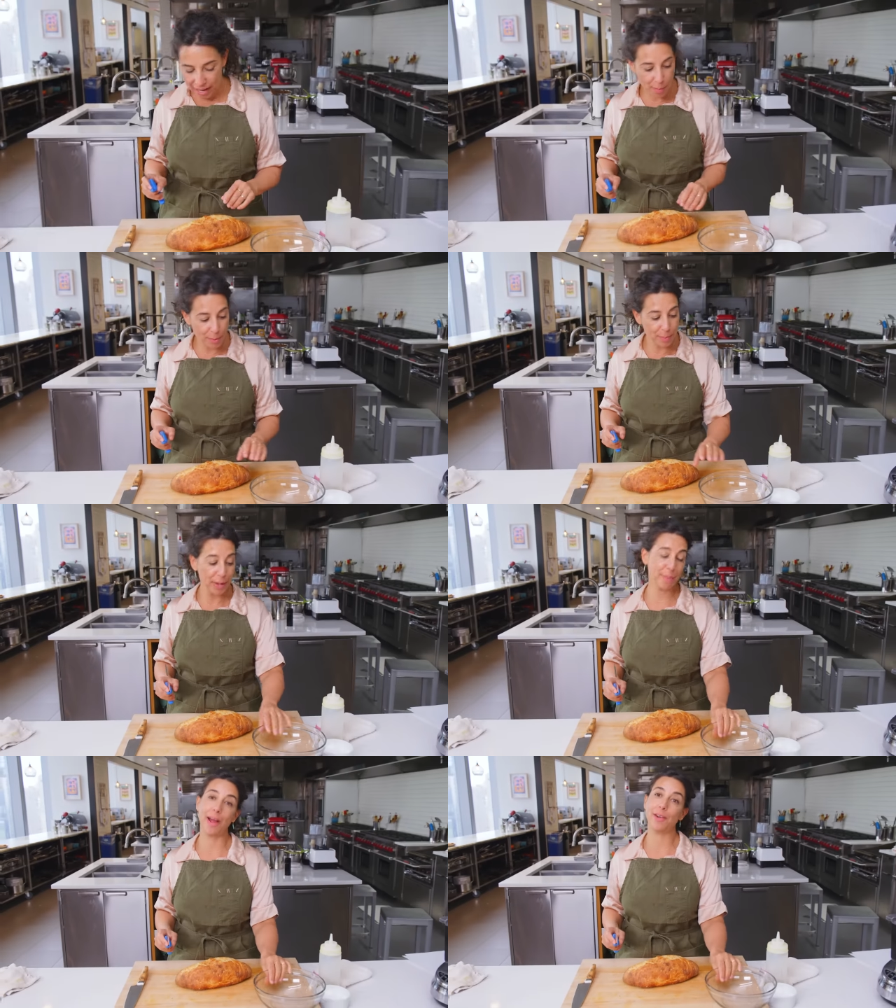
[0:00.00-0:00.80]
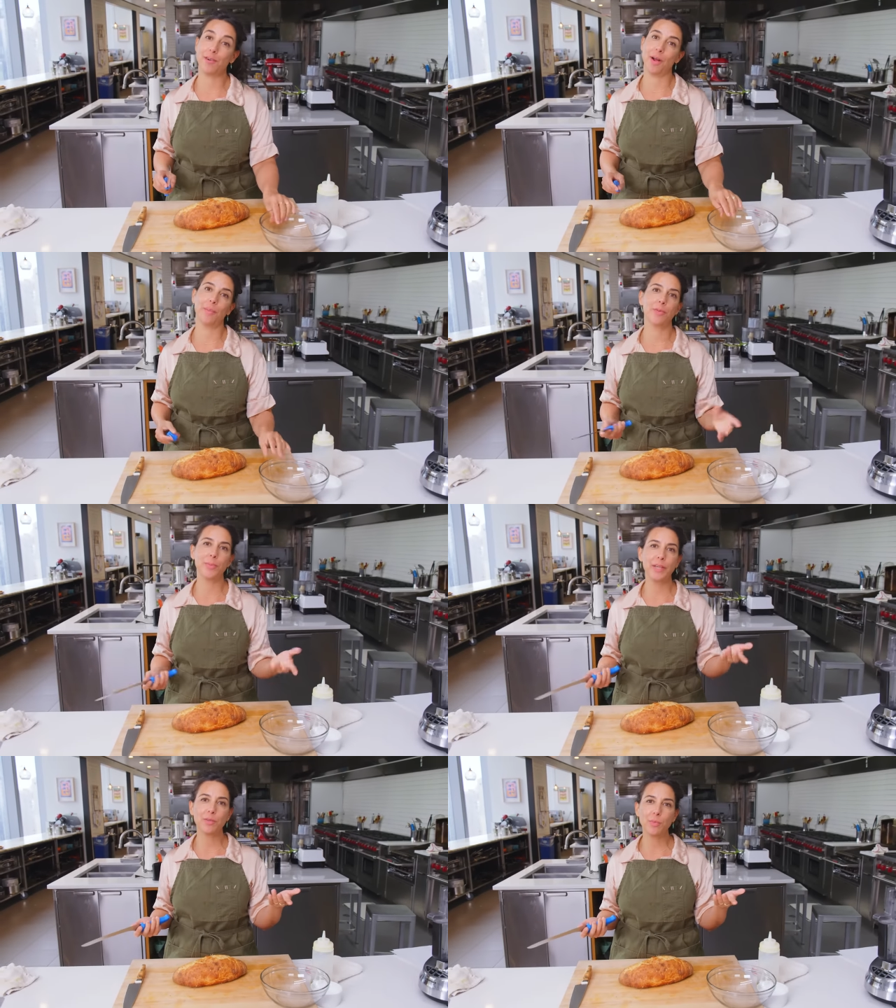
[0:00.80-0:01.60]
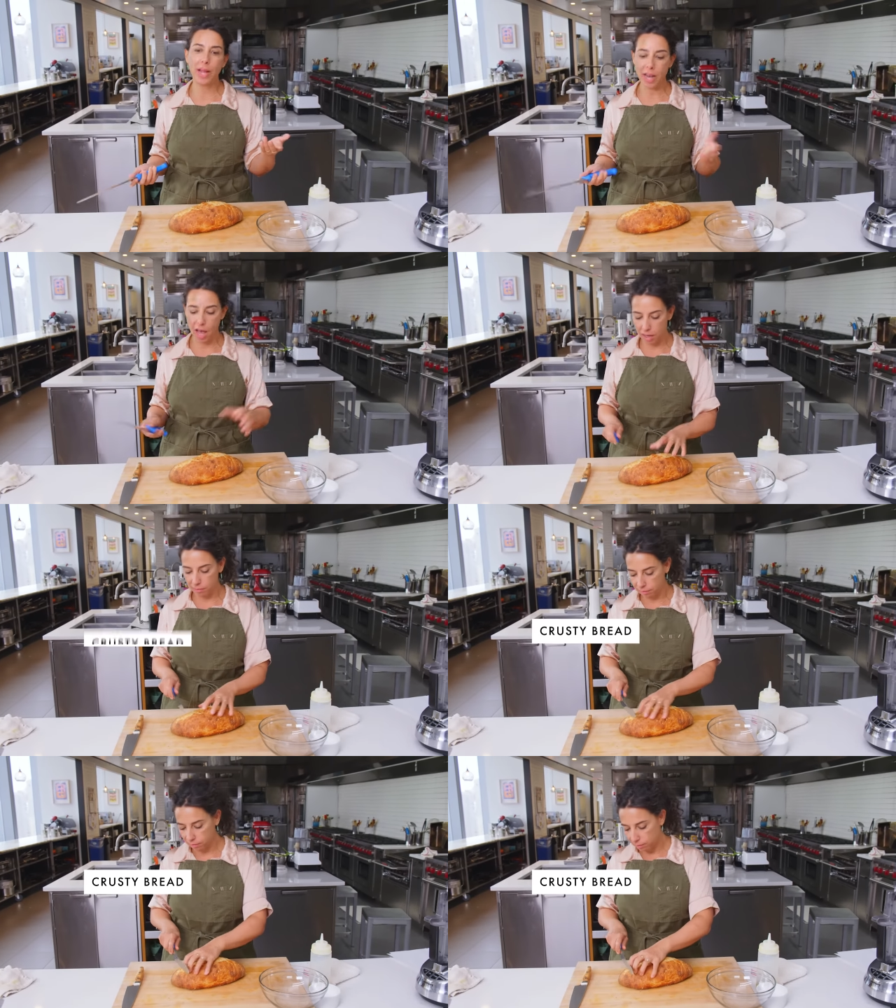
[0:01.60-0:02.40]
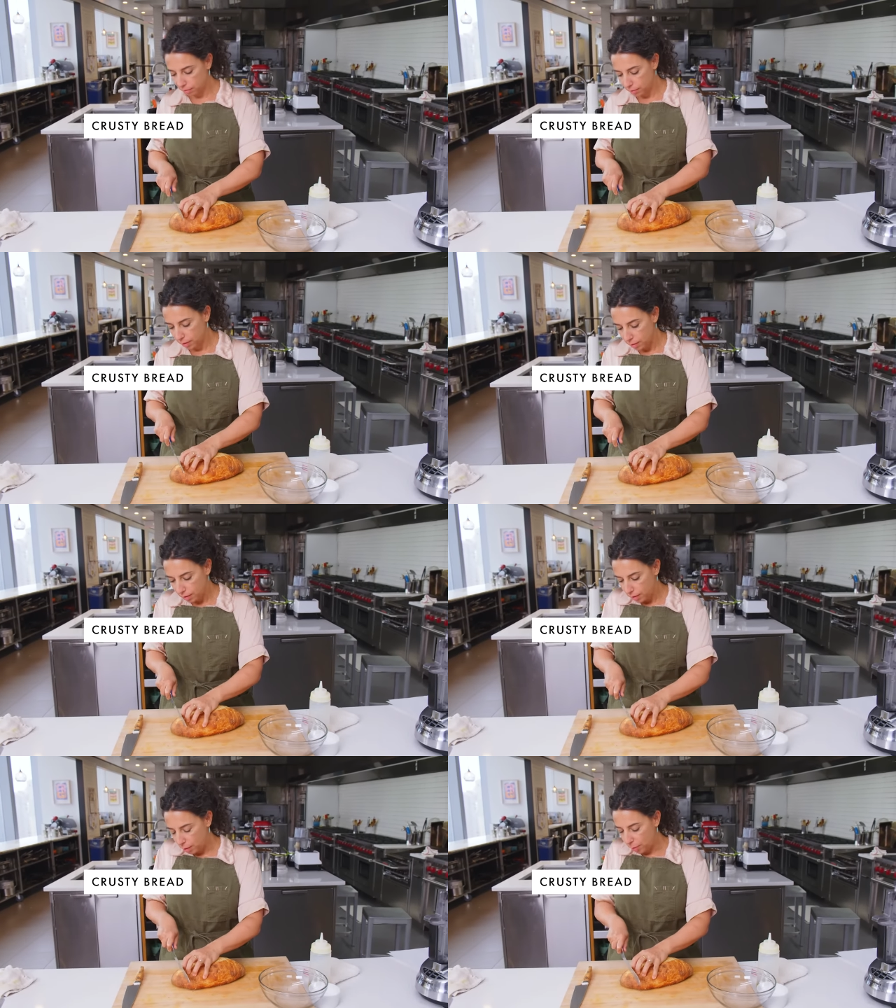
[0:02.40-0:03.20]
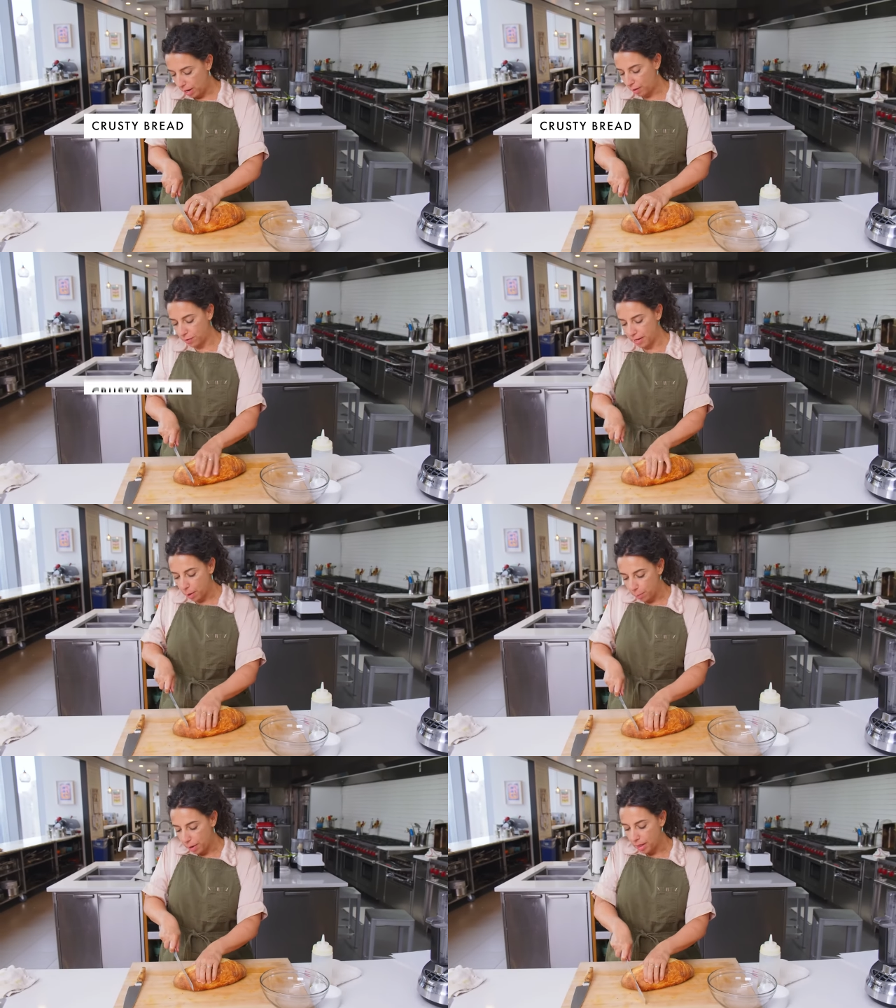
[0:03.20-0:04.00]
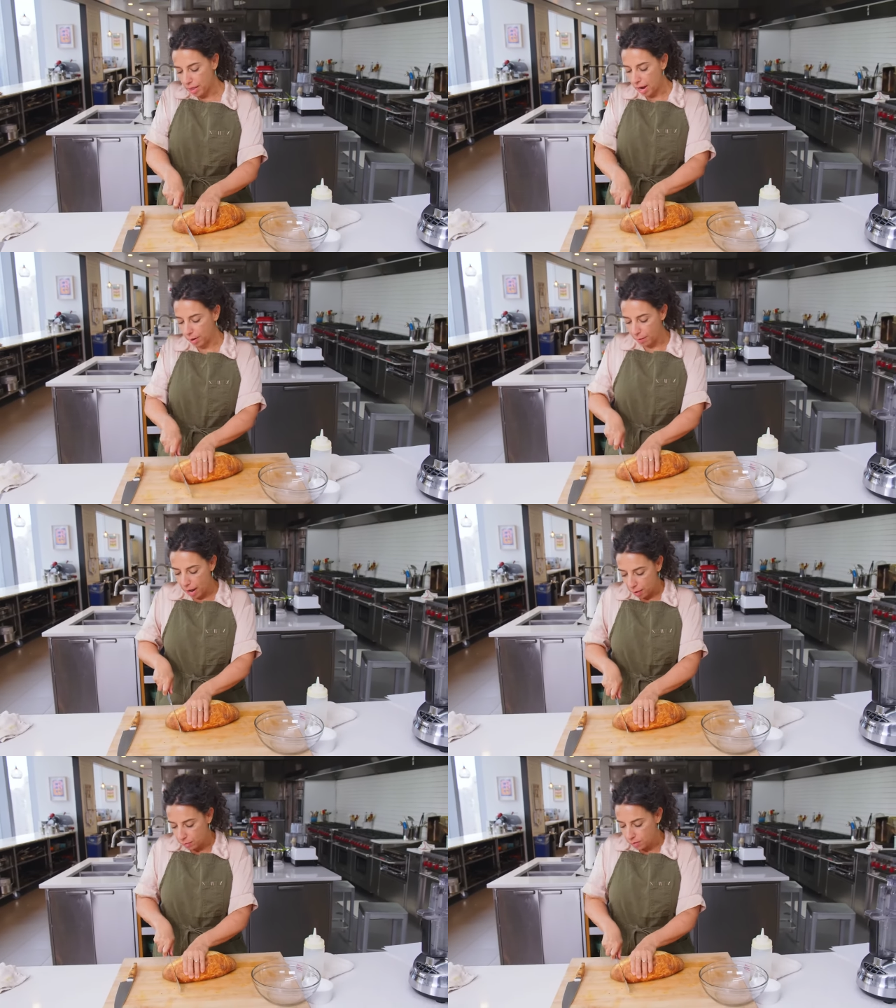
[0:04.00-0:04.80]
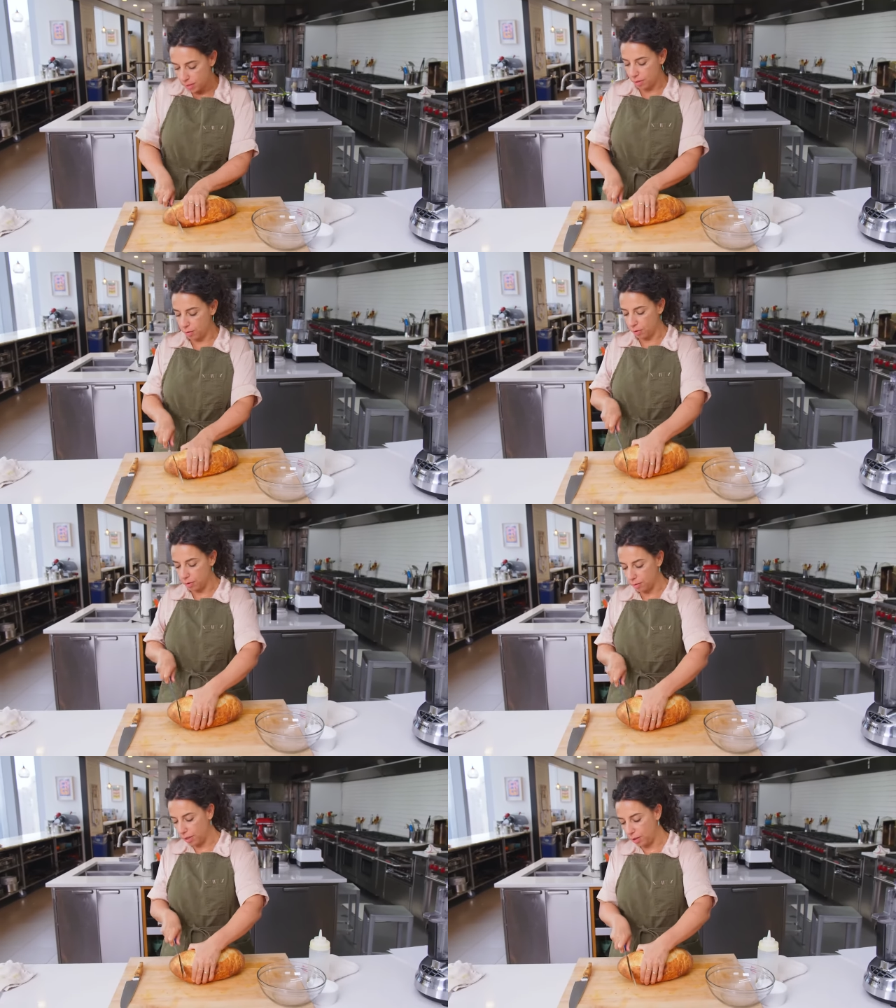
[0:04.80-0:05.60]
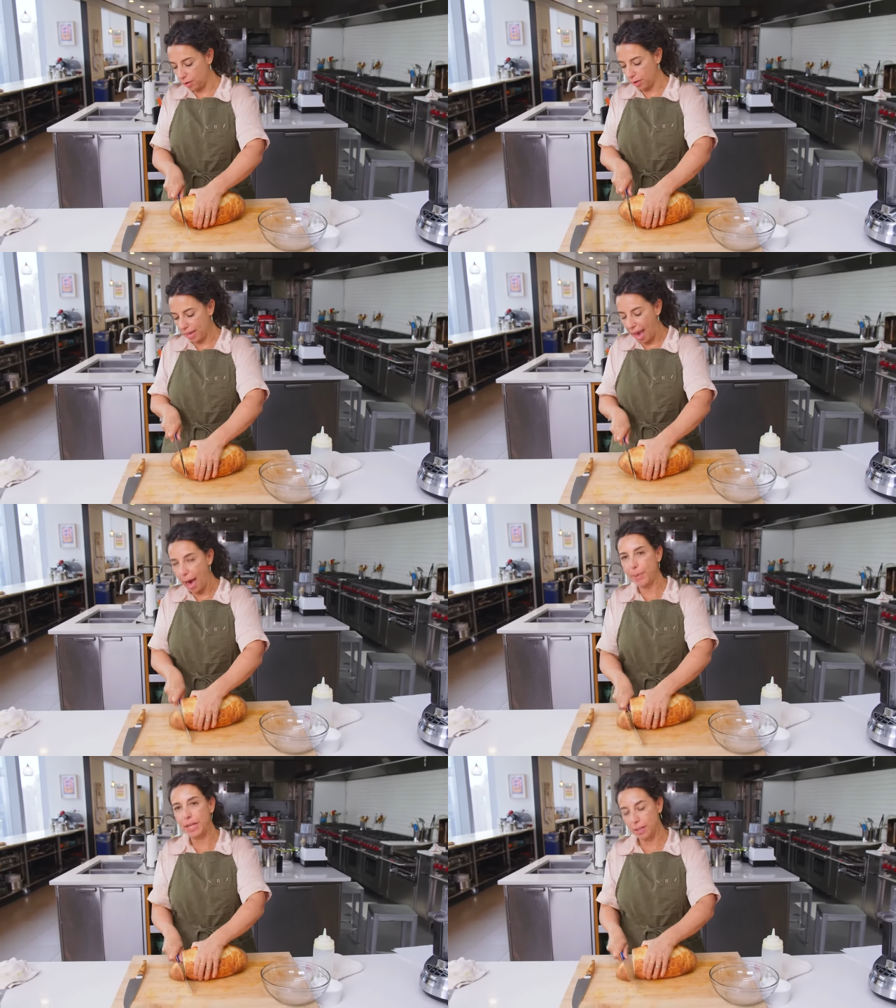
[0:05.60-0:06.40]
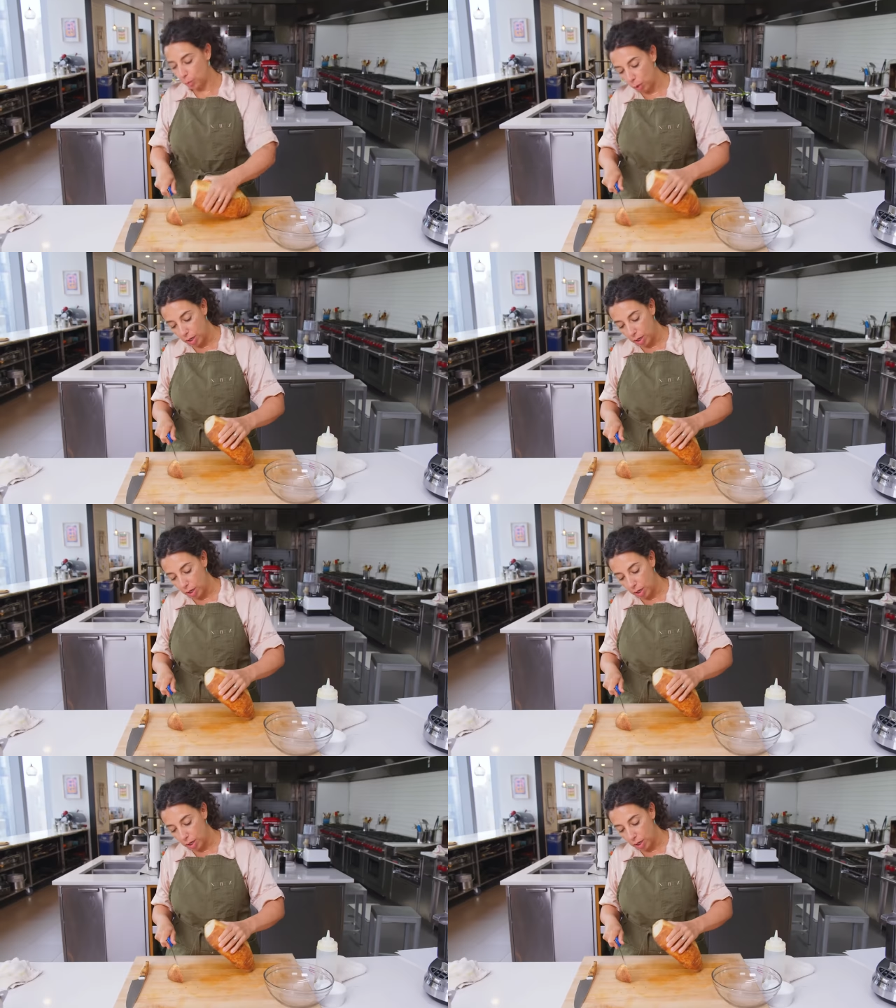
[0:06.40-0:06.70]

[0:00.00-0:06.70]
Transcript: All right, now I'm gonna make breadcrumbs because why not? You would have stale bread lying around in your little cabin in the